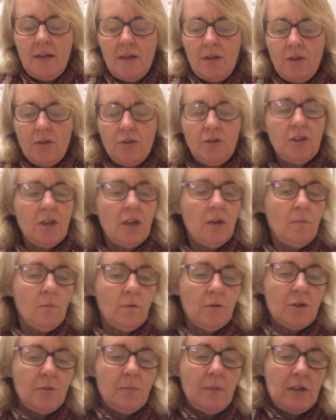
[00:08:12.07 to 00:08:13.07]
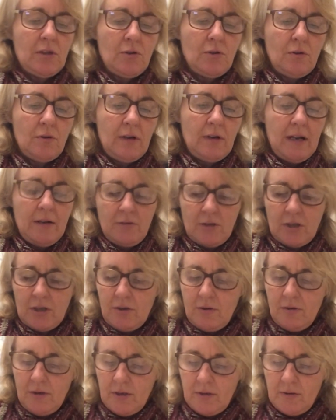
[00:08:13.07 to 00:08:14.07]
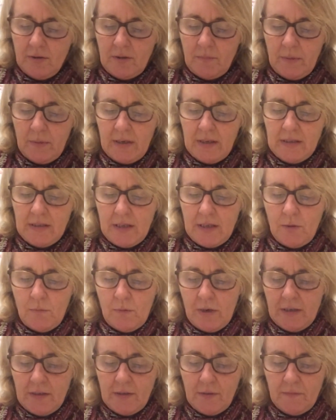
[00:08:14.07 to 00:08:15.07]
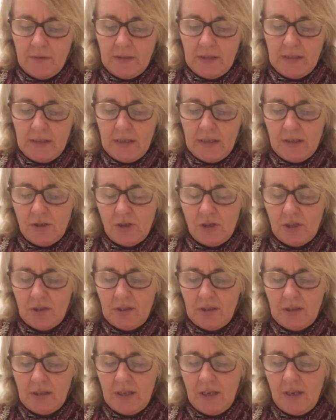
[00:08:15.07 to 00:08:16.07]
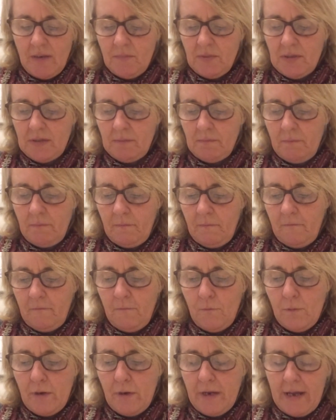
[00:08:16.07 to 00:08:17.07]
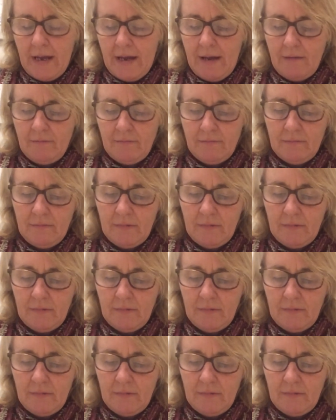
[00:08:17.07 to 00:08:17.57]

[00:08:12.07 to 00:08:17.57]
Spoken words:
You don't want to mix your grout too loose, because otherwise obviously it just keeps falling out